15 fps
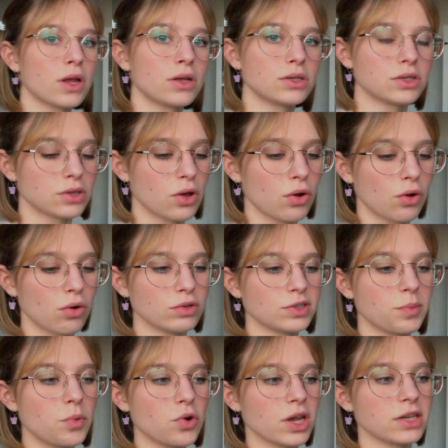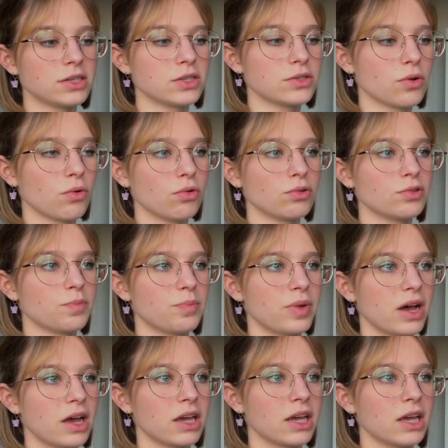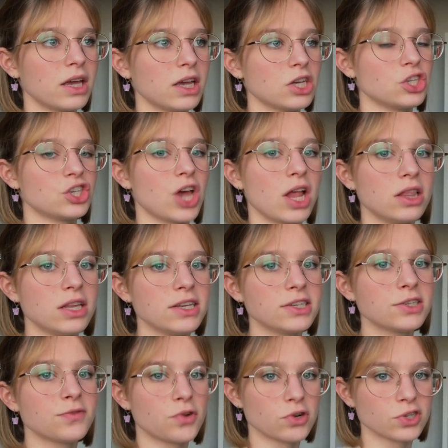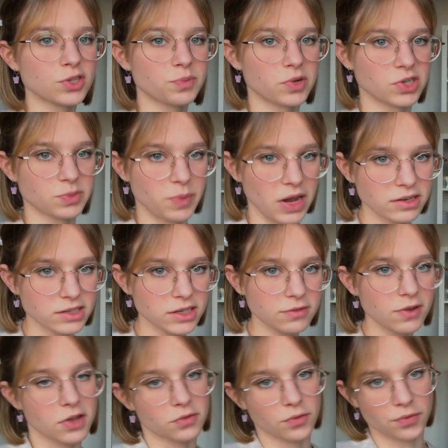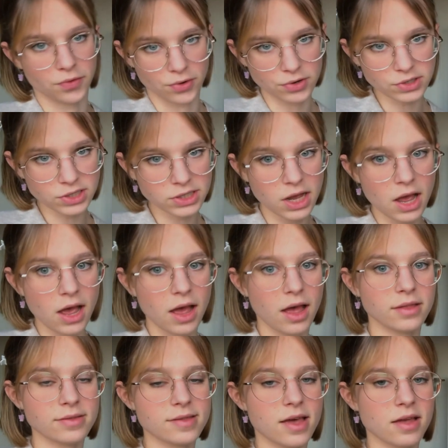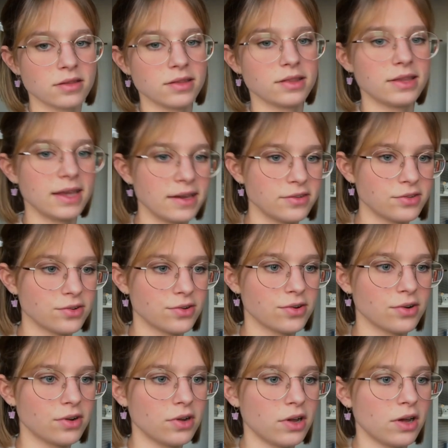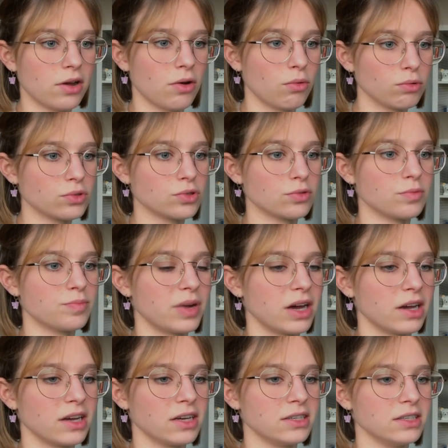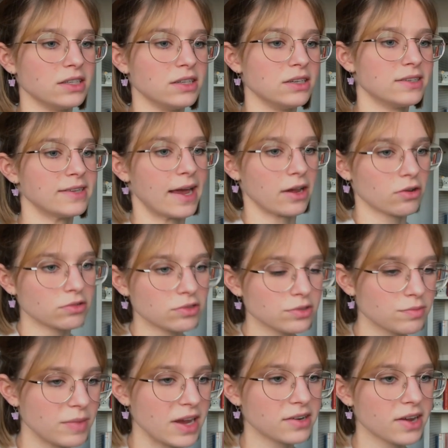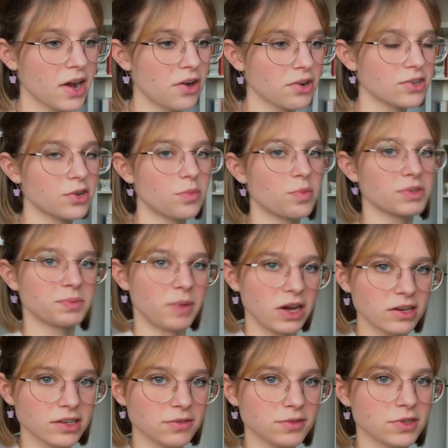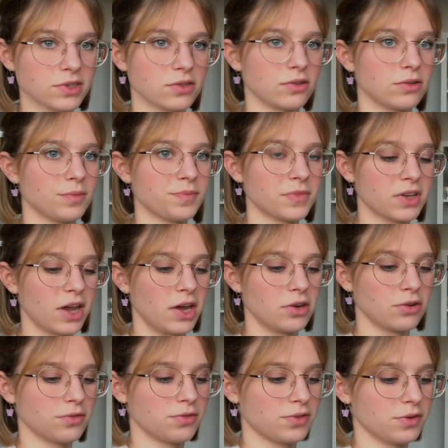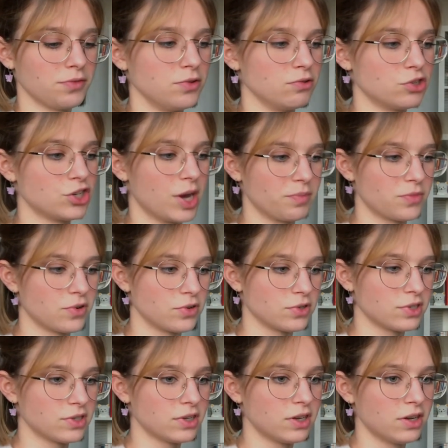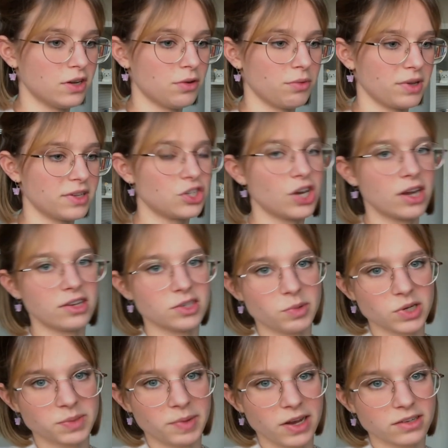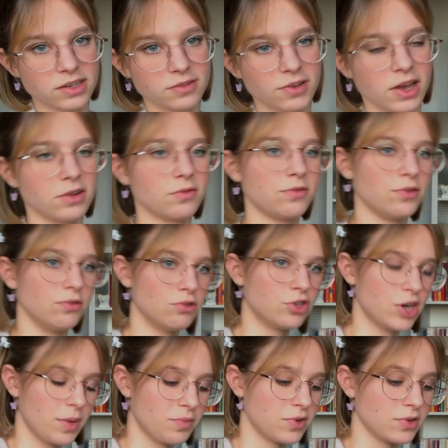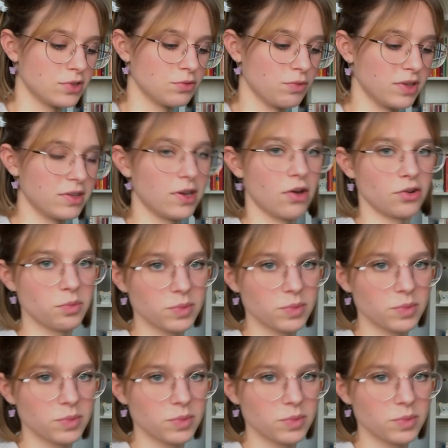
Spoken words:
So the book is told by Genly's first perspective at first, and then later also by the second main character perspective, so kind of a few chapters with Genly's perspective and few chapters with the other